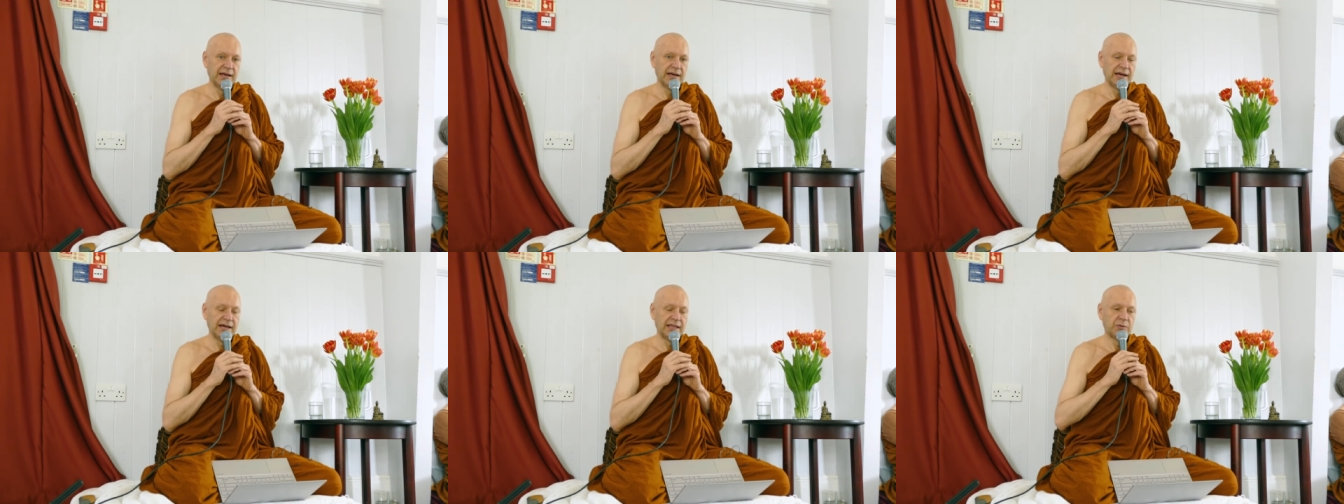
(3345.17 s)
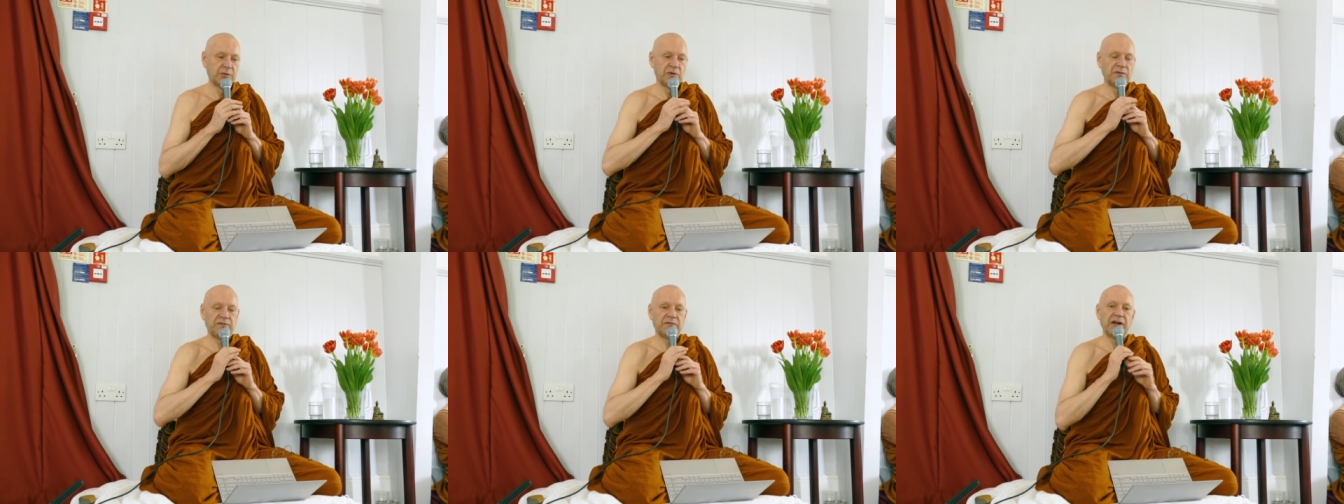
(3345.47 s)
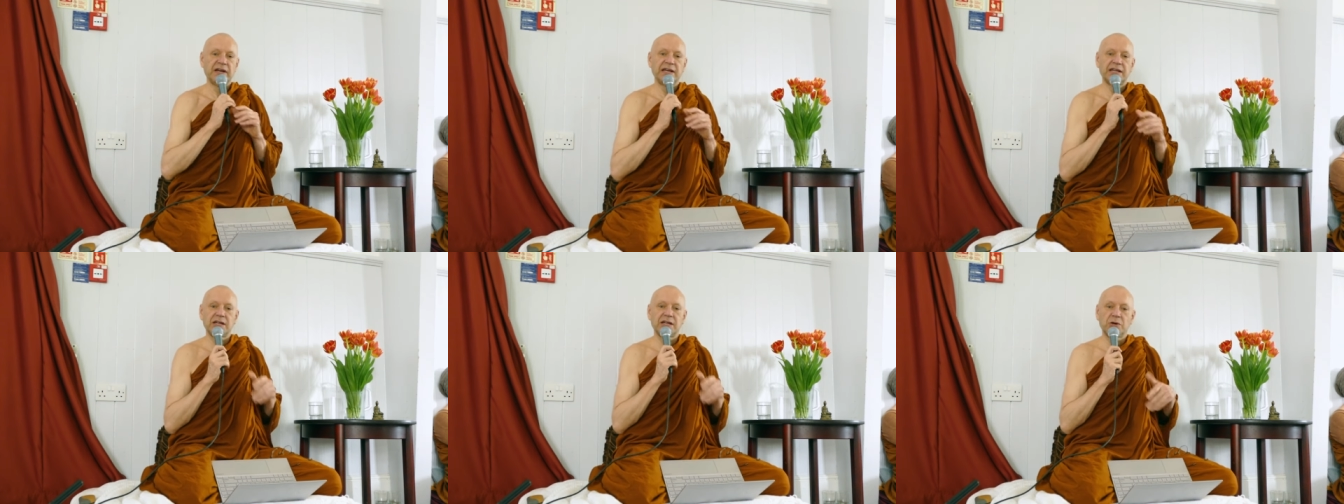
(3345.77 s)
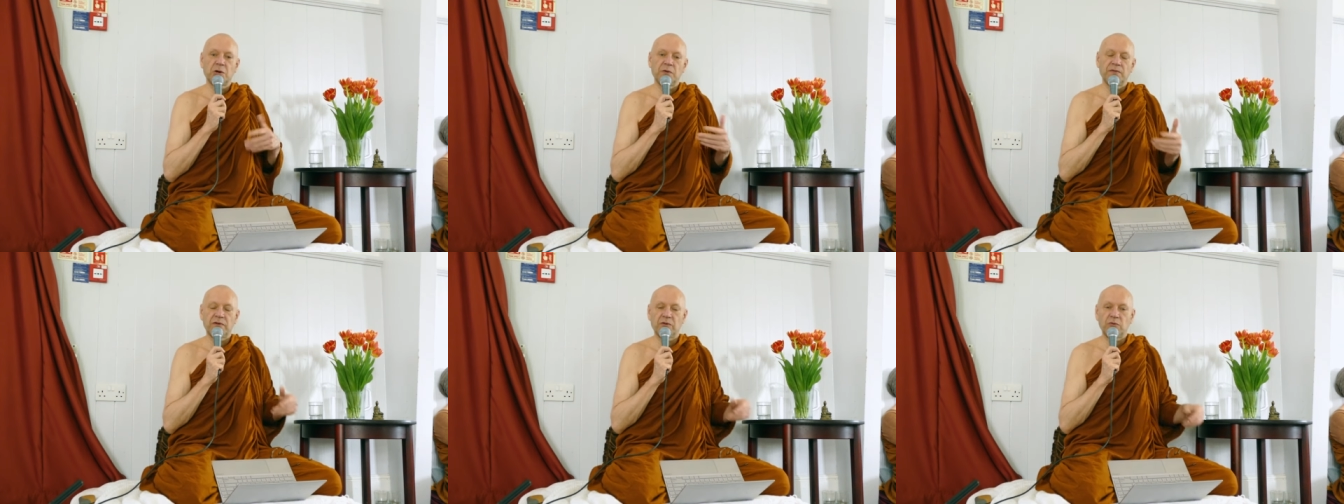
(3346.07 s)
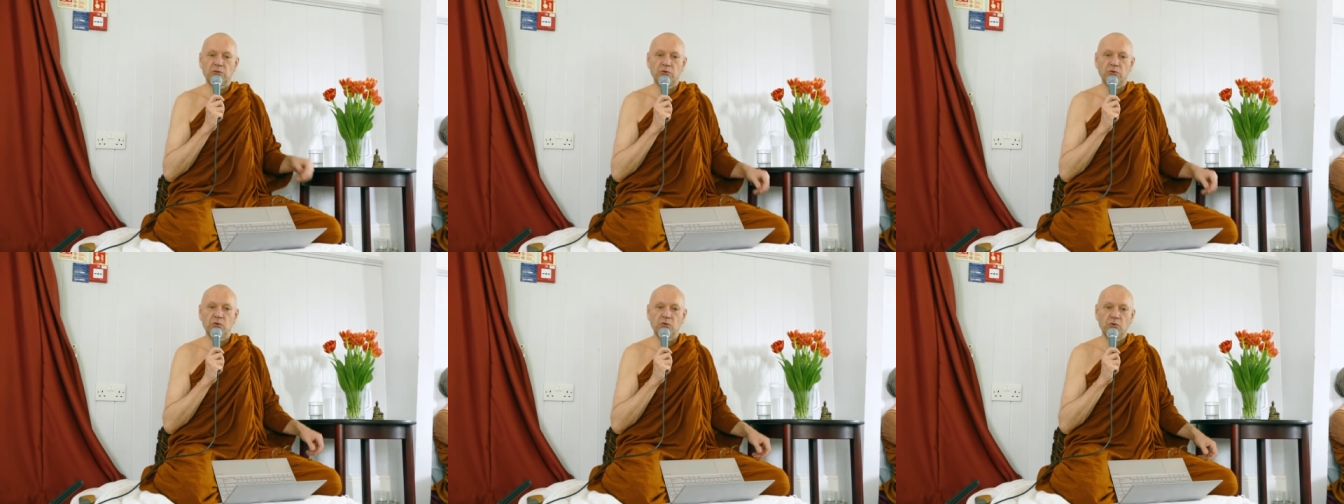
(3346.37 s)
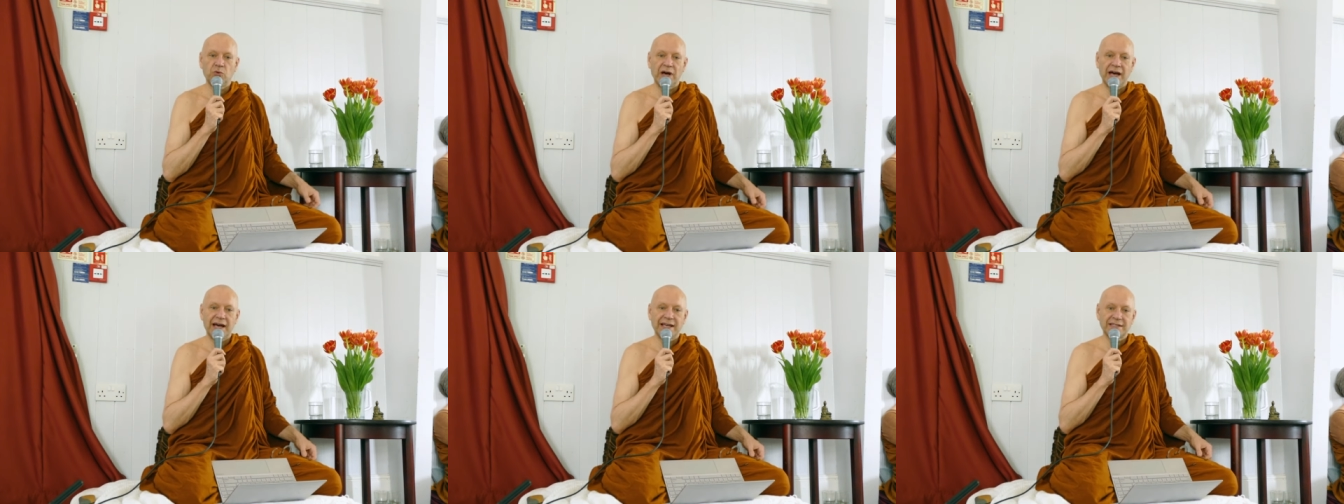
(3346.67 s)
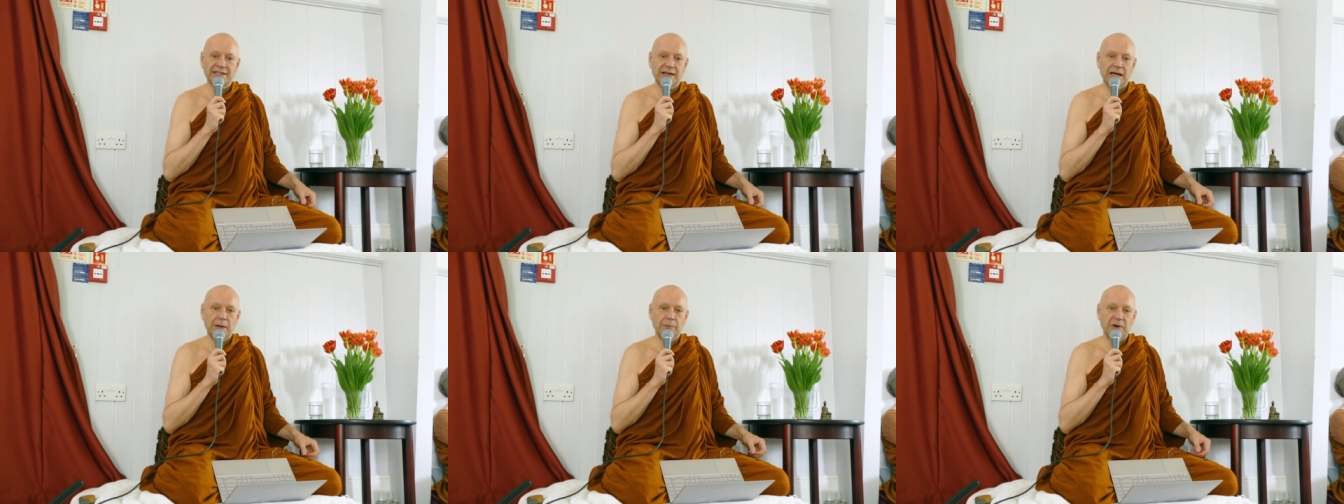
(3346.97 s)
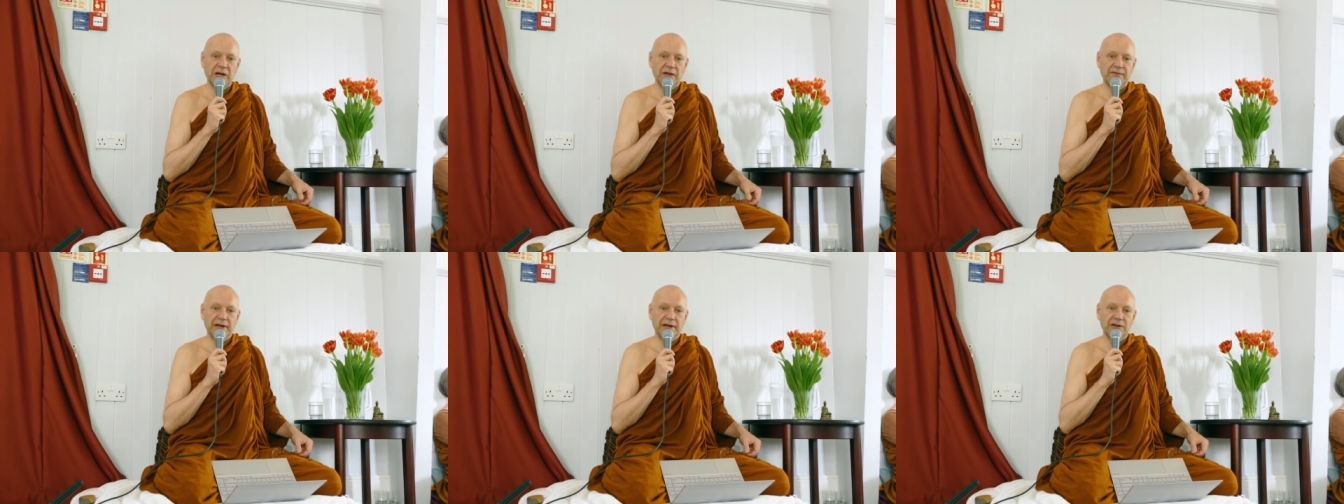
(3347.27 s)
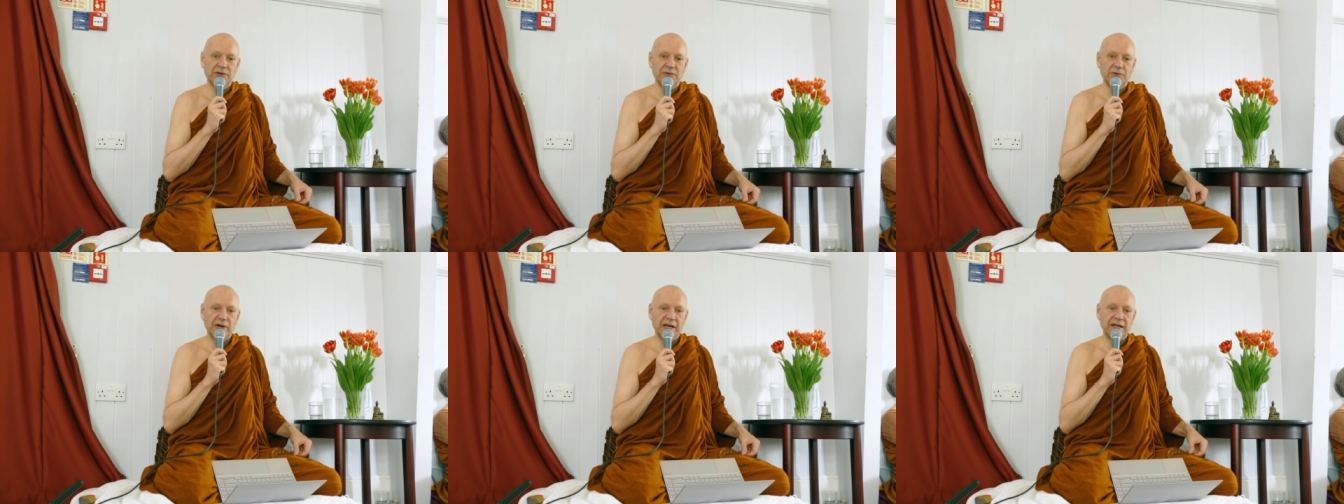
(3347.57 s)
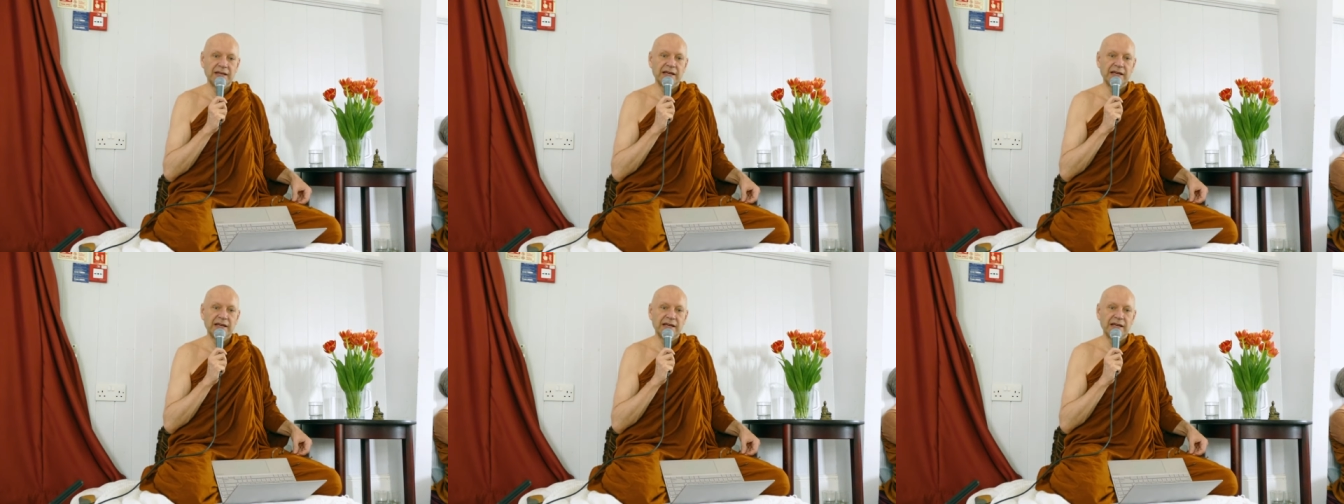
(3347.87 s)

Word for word: And they were fighting over who has Kapilavatthu.